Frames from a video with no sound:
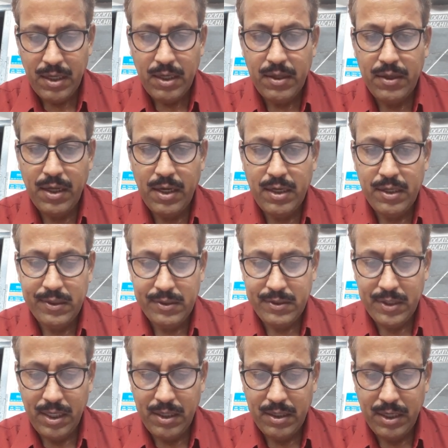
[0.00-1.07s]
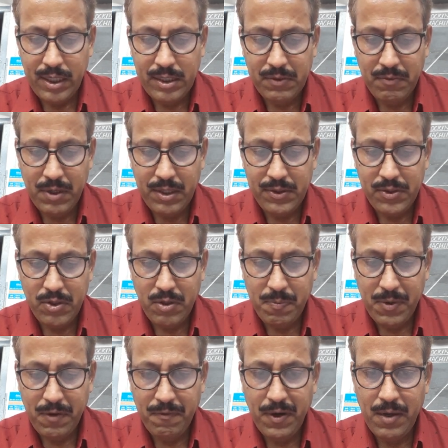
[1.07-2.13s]
Then next one is
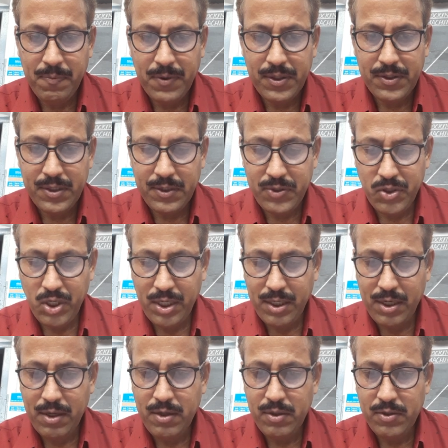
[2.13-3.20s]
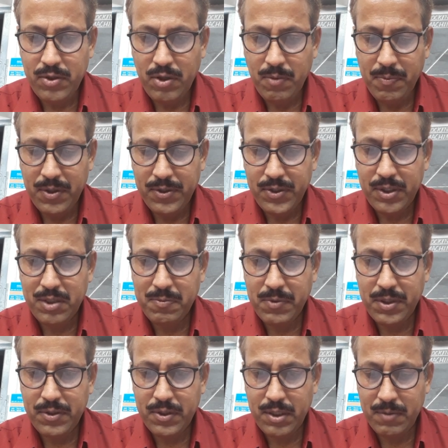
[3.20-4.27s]
0.5% silicon,
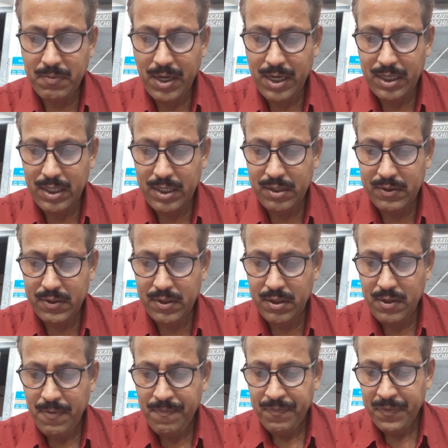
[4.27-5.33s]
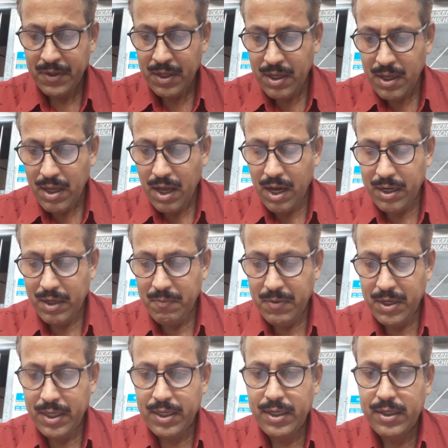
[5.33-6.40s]
0.6% manganese, and
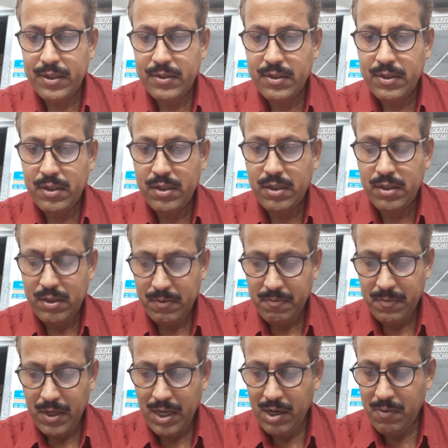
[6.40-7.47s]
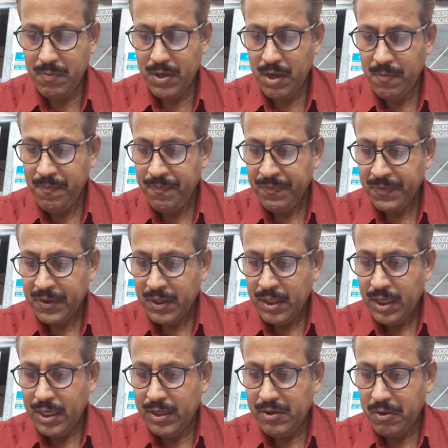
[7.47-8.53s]
remaining is aluminum.
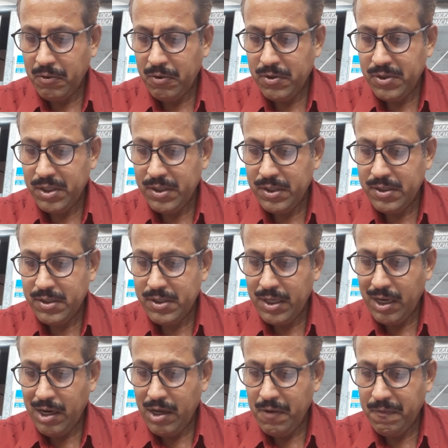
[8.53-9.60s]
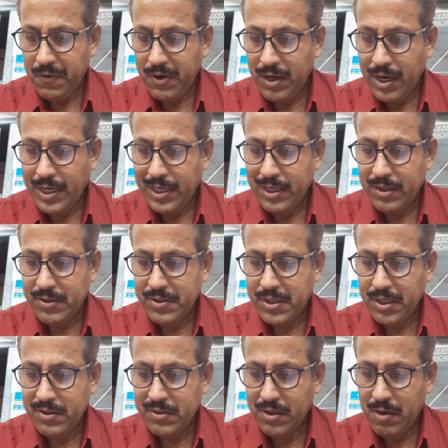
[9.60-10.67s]
It is a corrosion resistant alloy for lightly
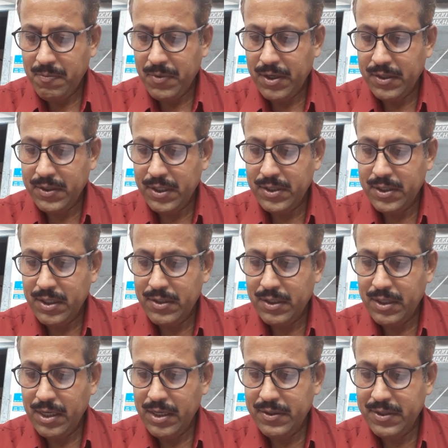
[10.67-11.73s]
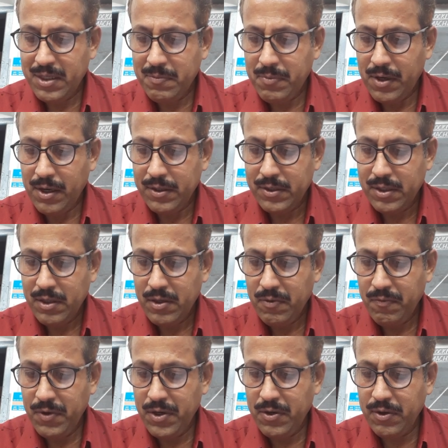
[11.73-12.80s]
stressed components such as glazing bars,
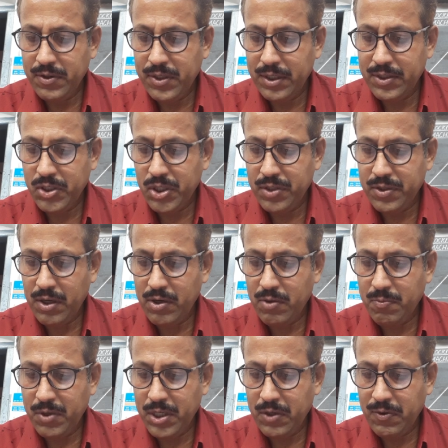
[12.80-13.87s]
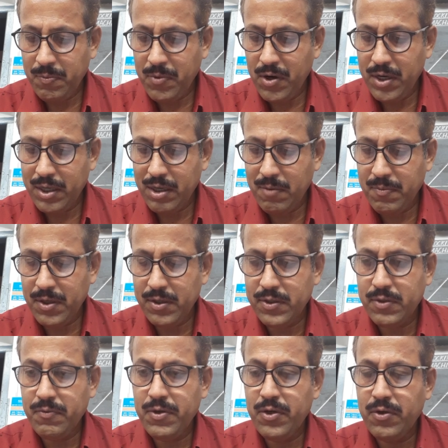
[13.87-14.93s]
window sections, automotive body components,
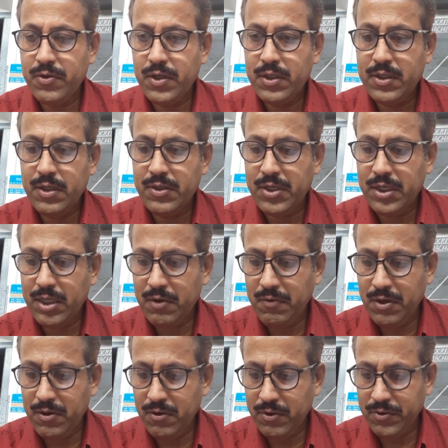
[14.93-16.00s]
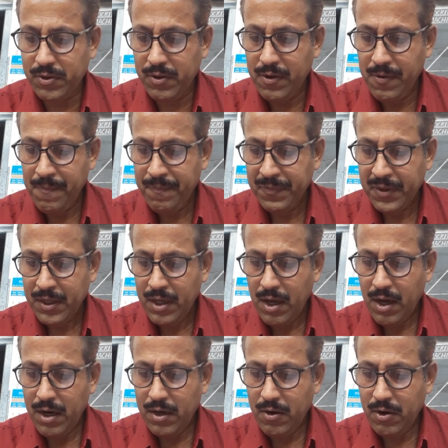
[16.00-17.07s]
window sections, shutter windows,
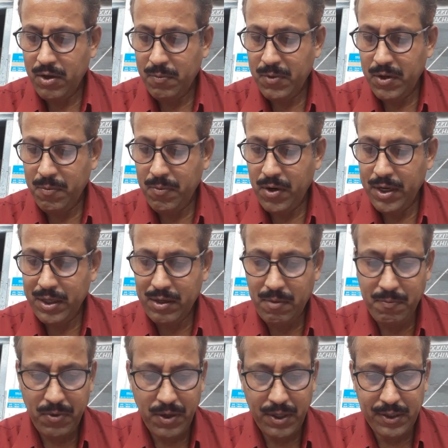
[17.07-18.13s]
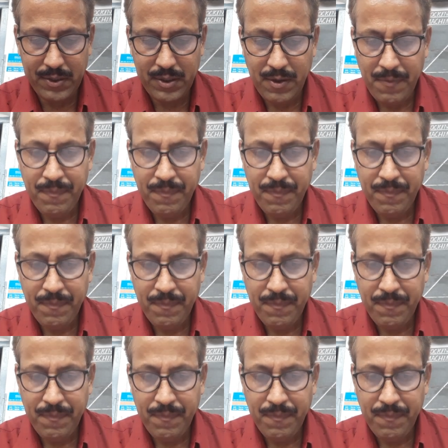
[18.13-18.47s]
and automotive body components.